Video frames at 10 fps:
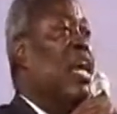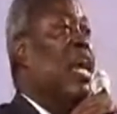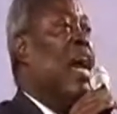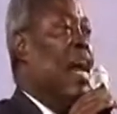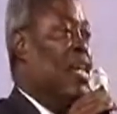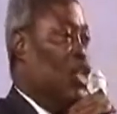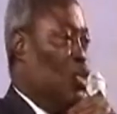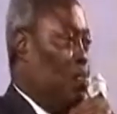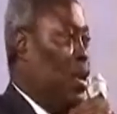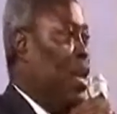and his
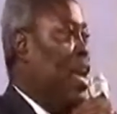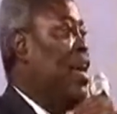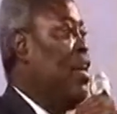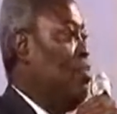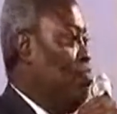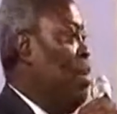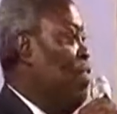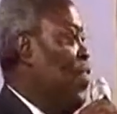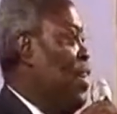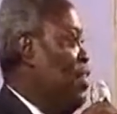prayer
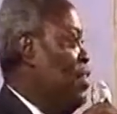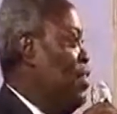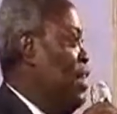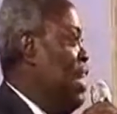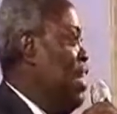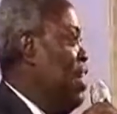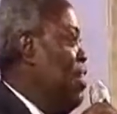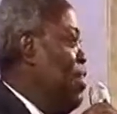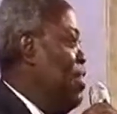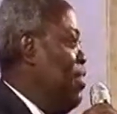prevailed. And he
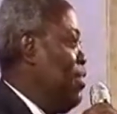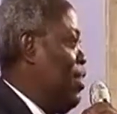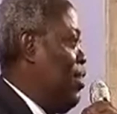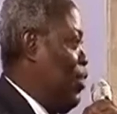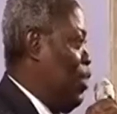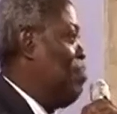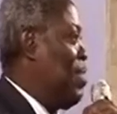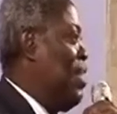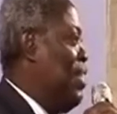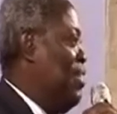got
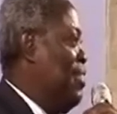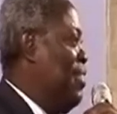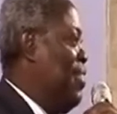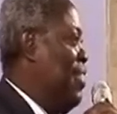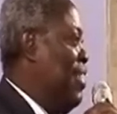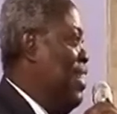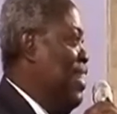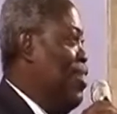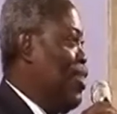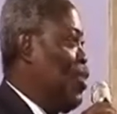something. He
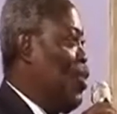got what